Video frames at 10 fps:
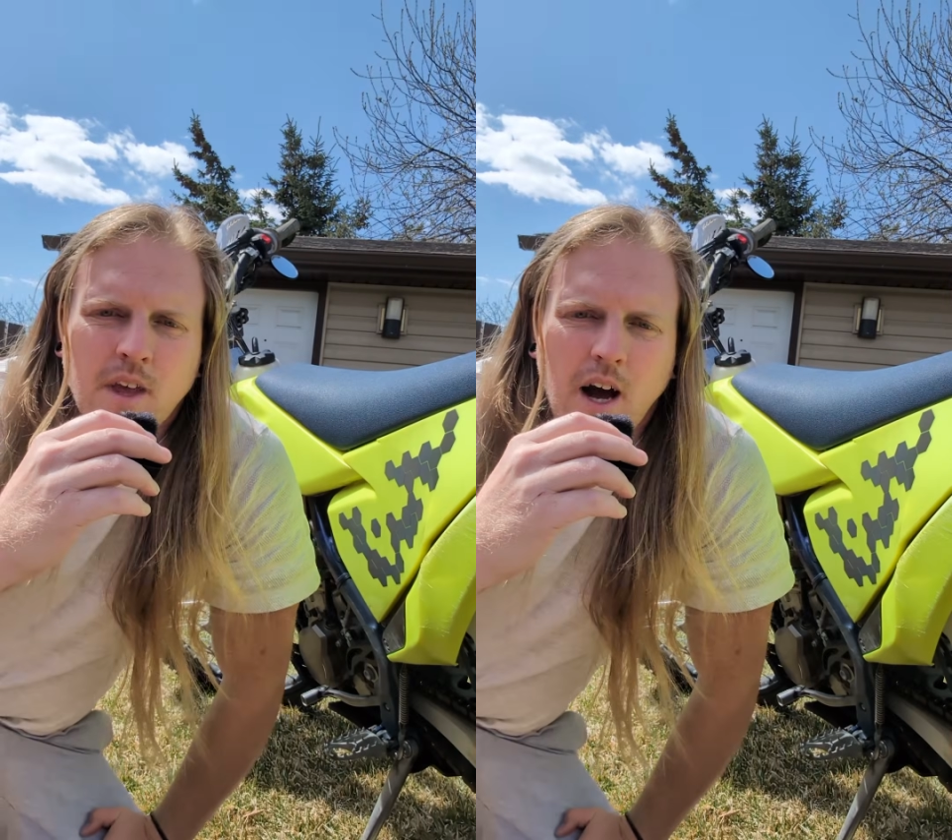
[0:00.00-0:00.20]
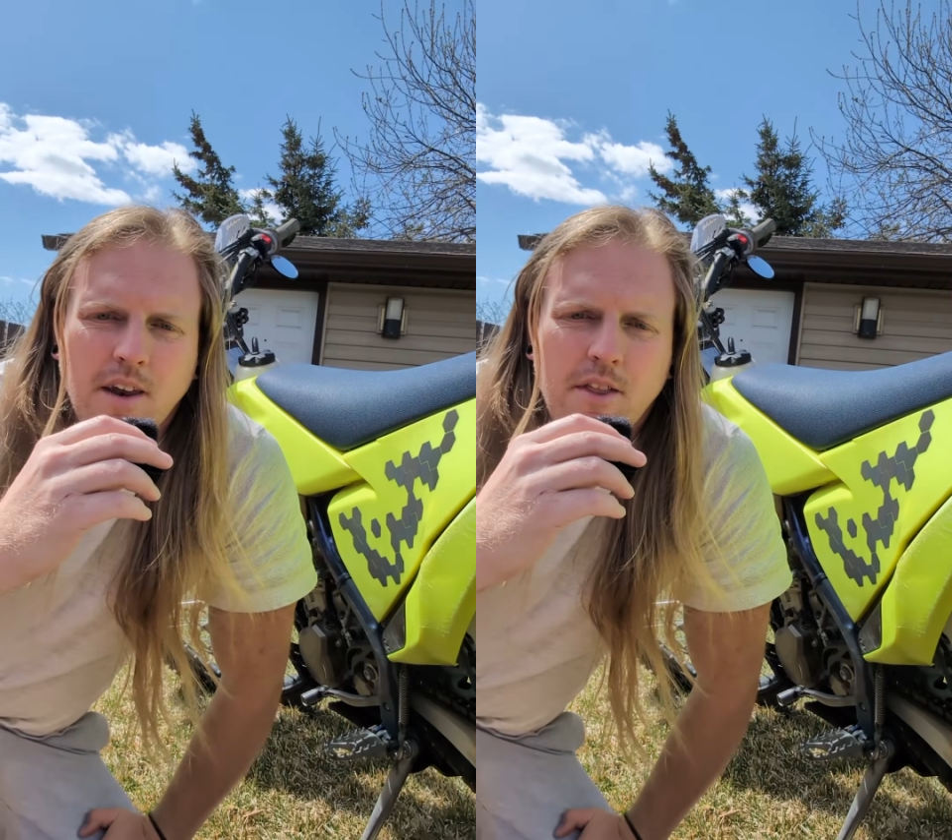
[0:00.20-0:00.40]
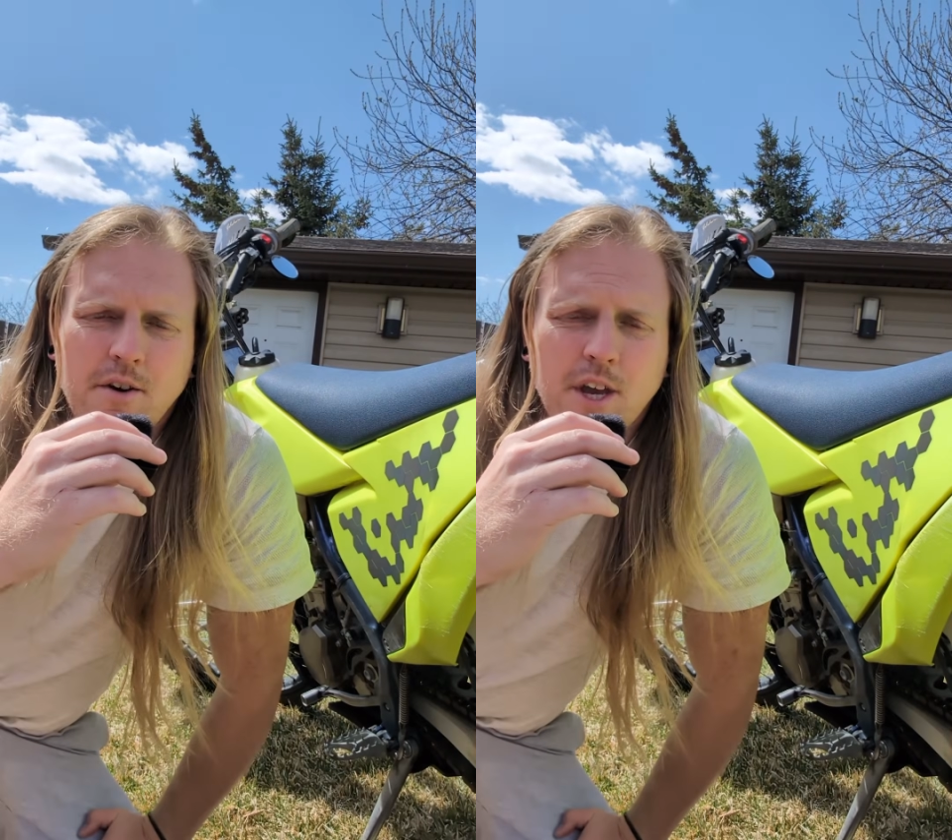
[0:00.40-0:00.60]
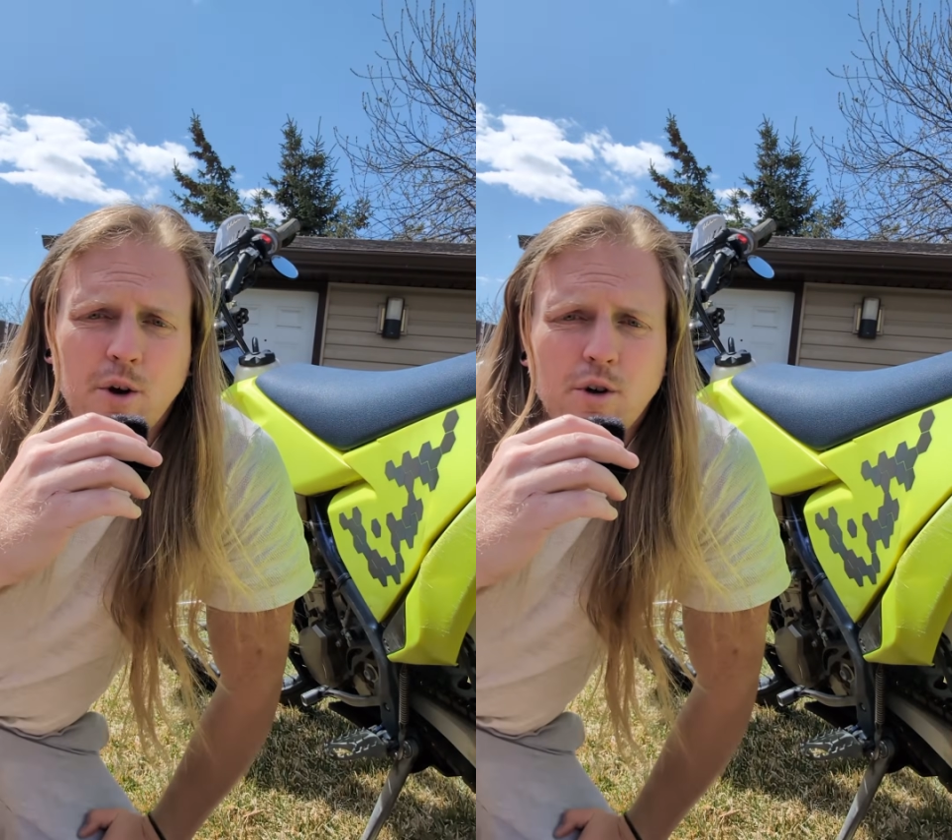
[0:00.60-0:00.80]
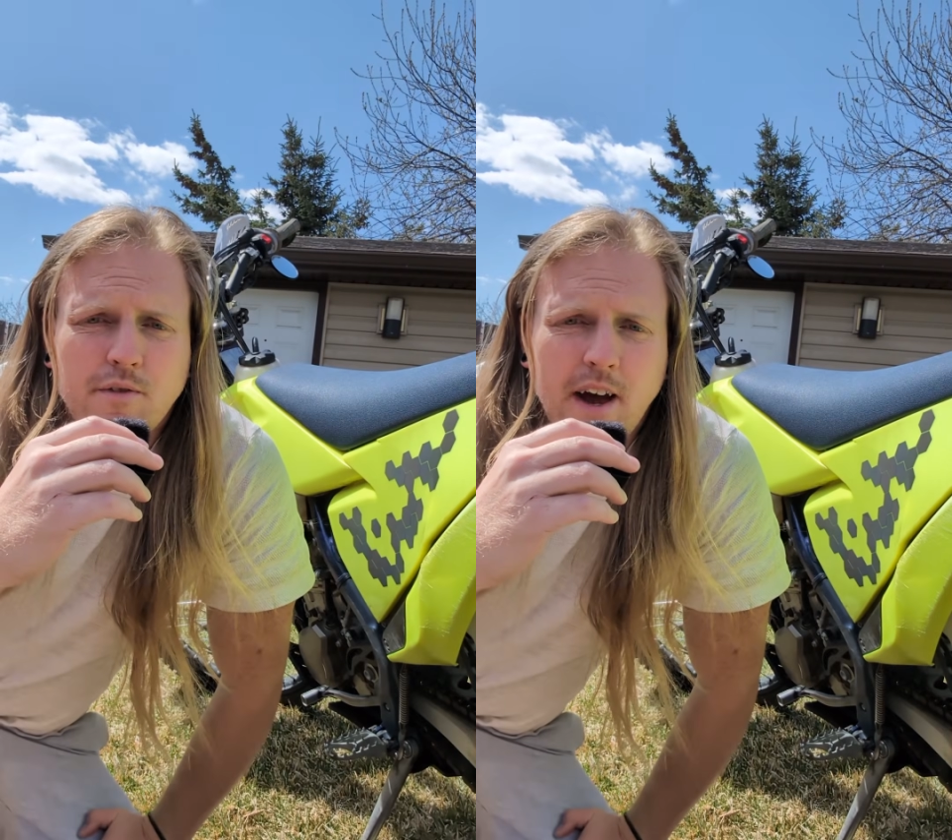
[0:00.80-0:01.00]
Another
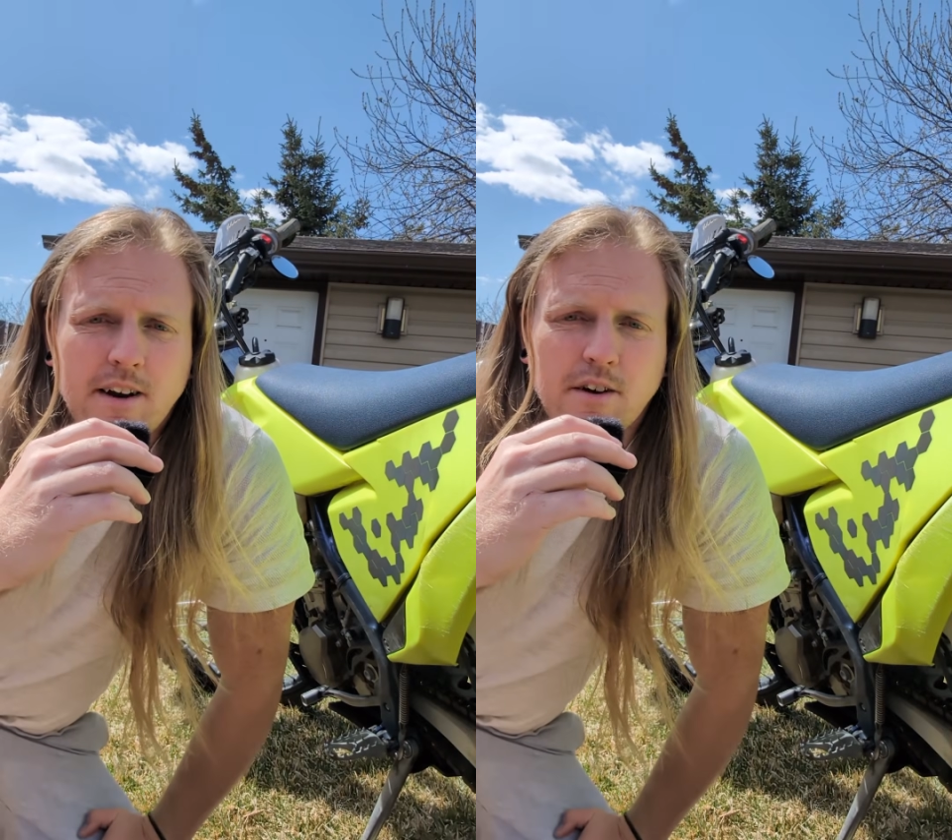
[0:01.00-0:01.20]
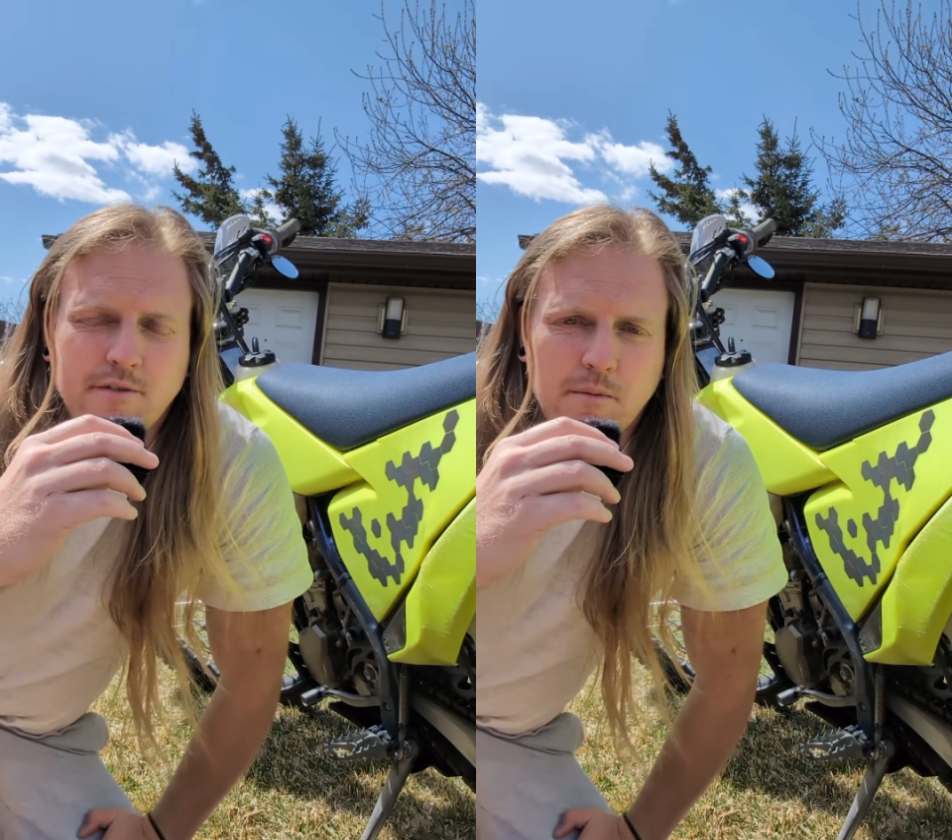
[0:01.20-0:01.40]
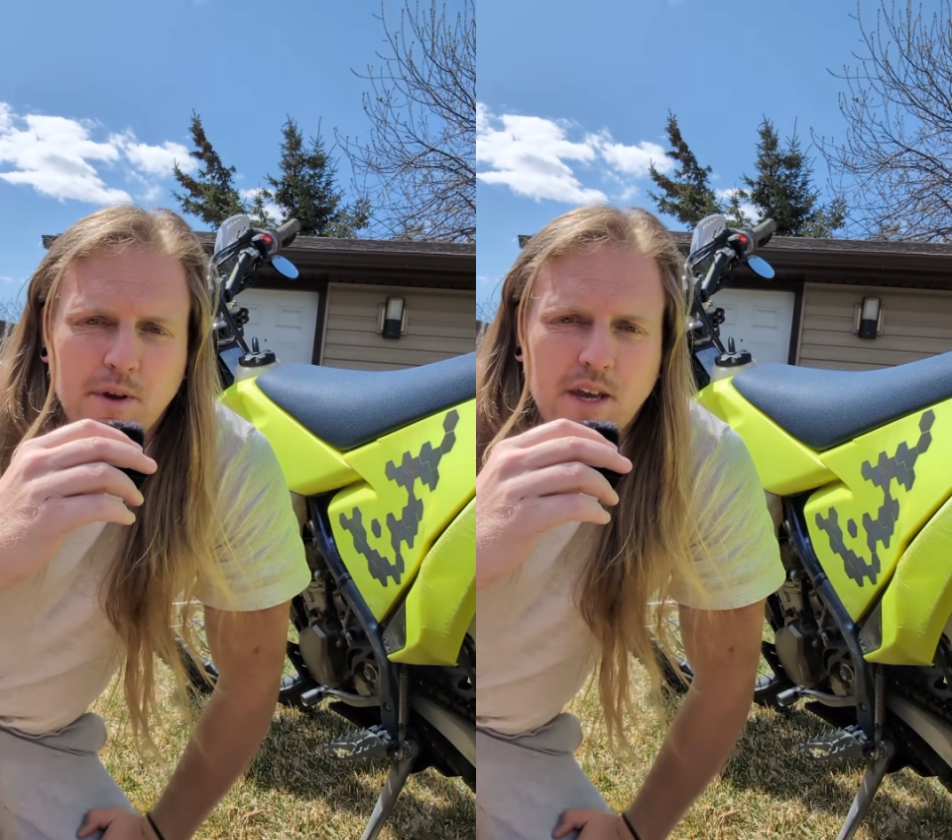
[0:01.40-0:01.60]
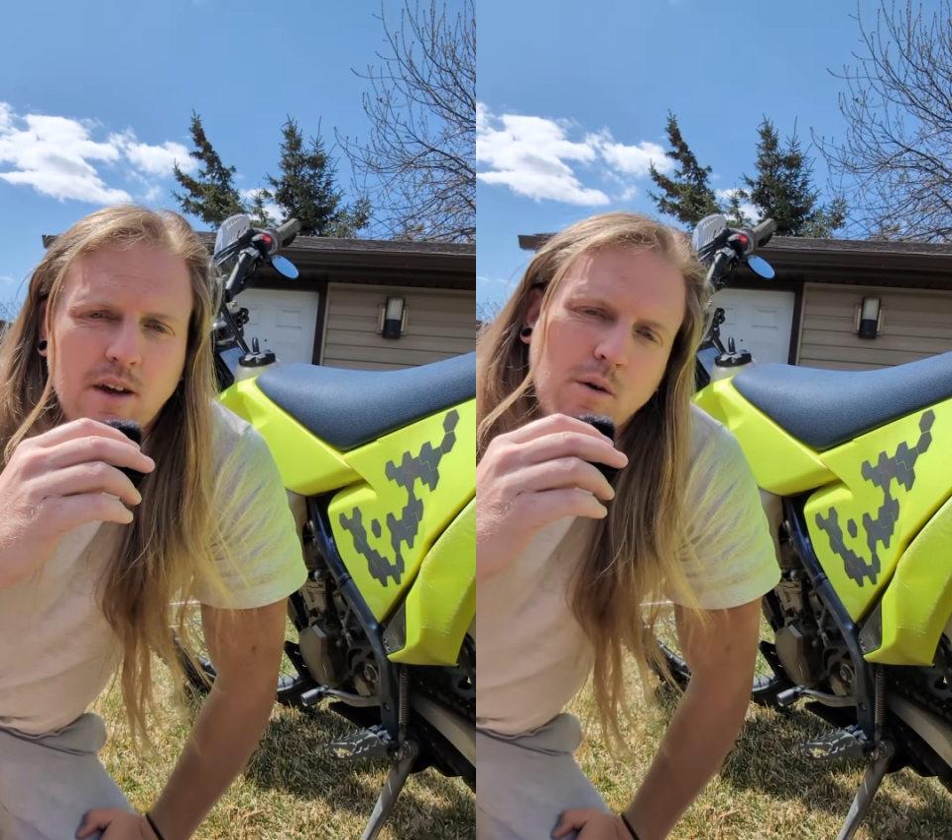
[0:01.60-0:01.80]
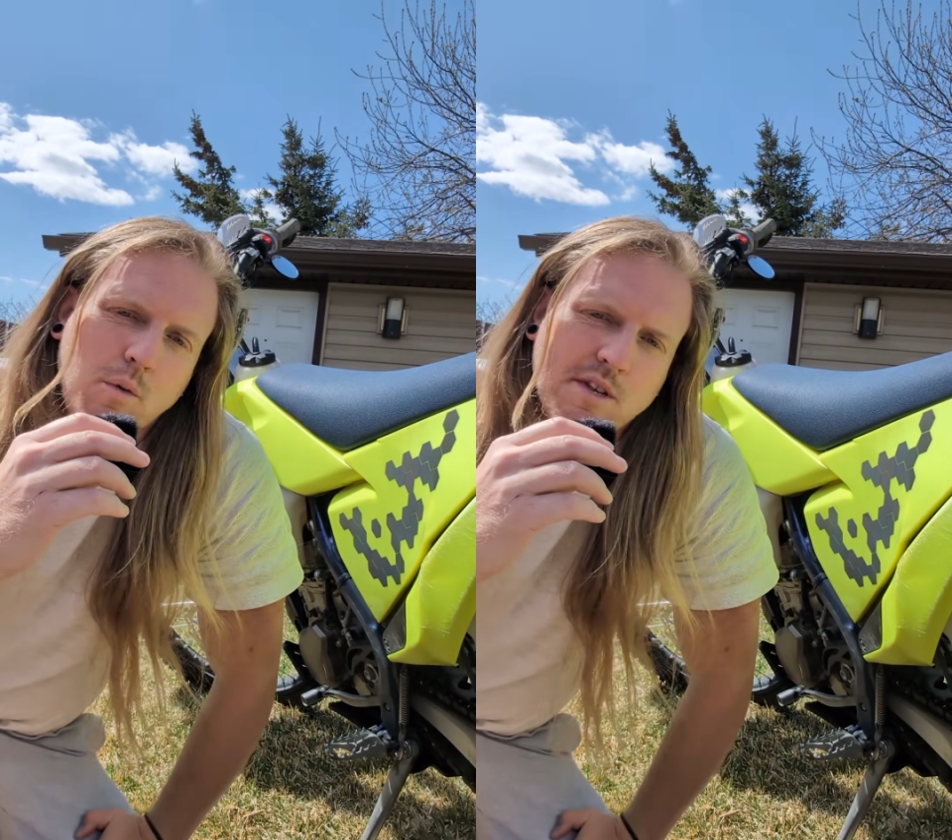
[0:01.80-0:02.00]
huge factor for me
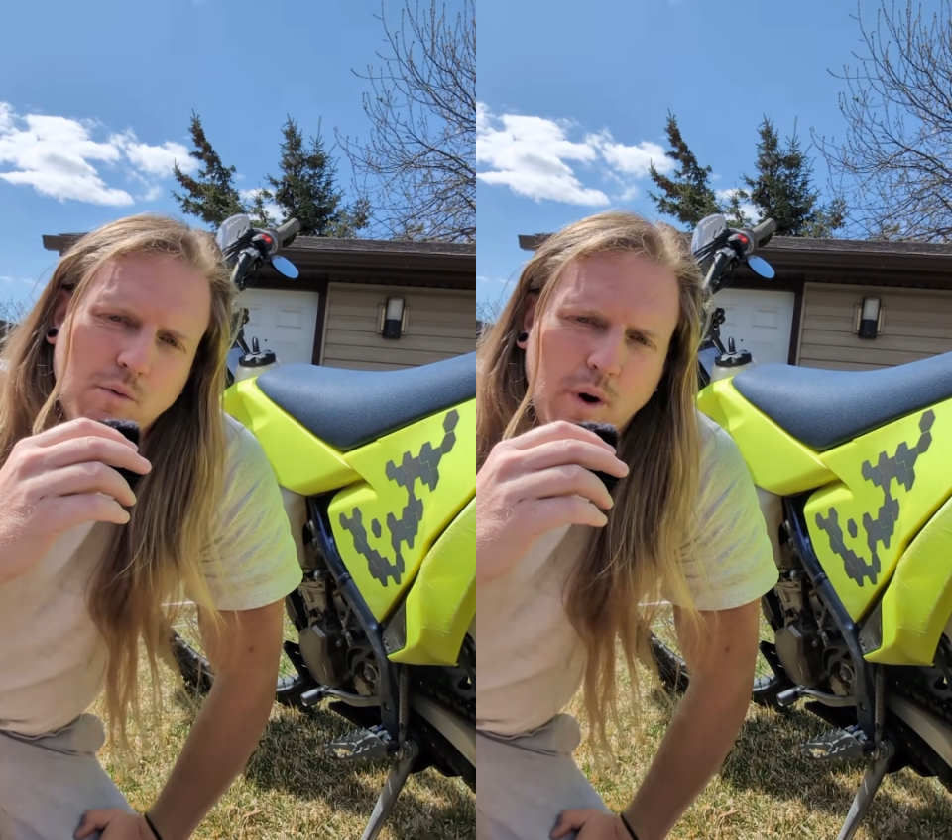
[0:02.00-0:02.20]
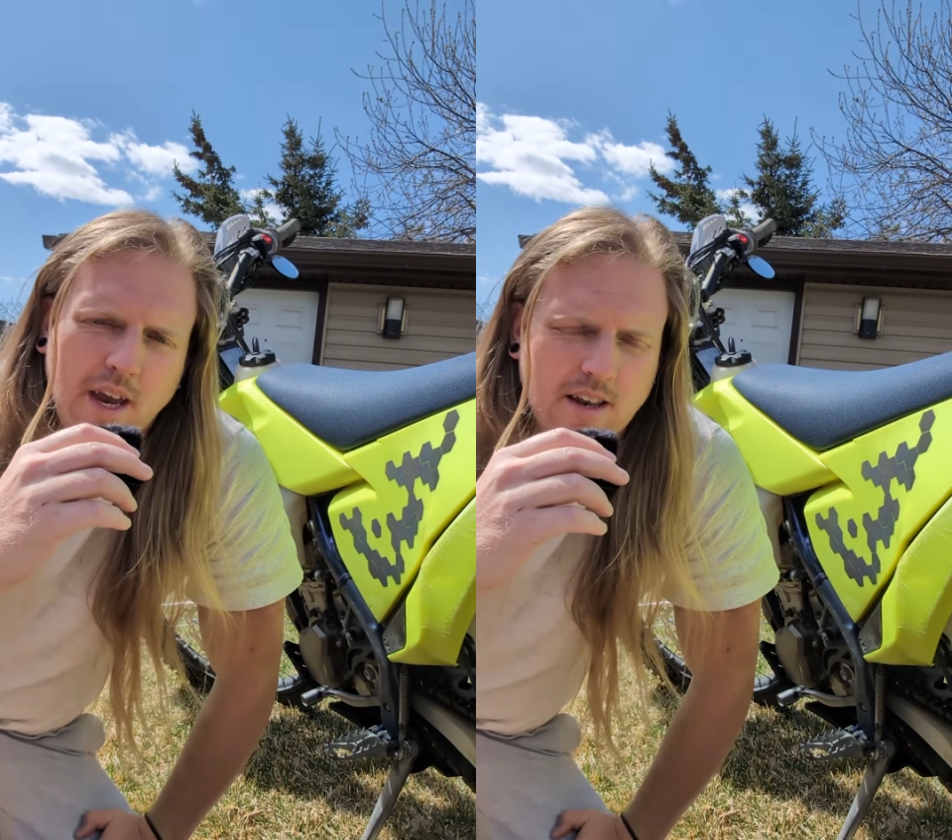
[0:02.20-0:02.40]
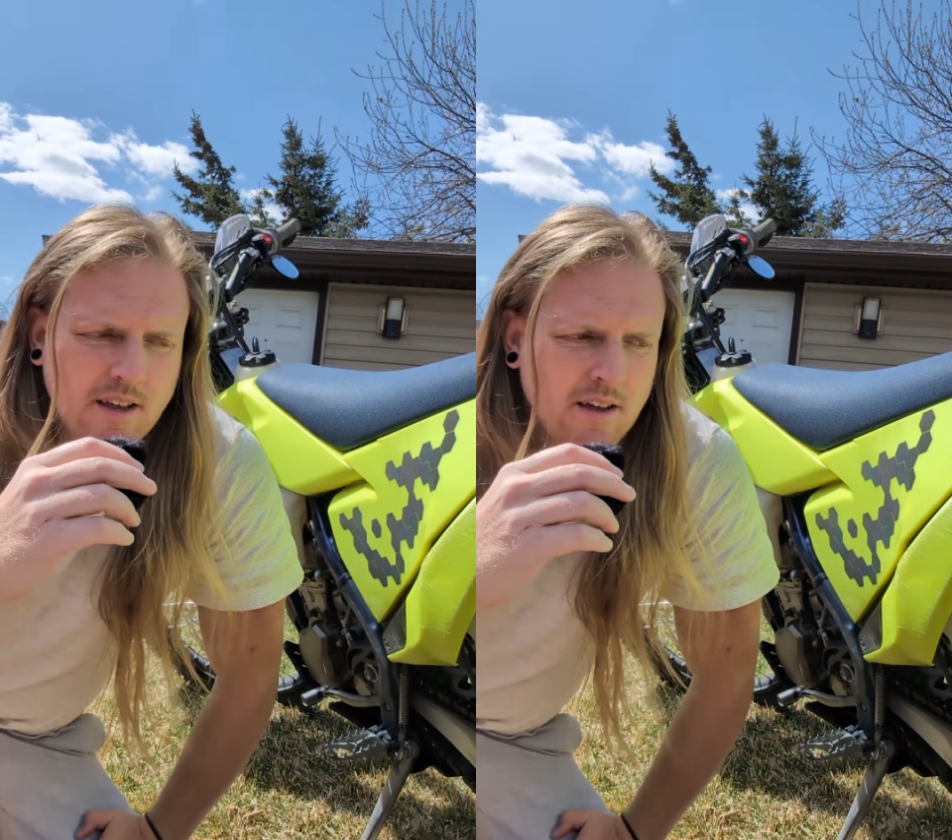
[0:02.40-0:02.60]
was weight.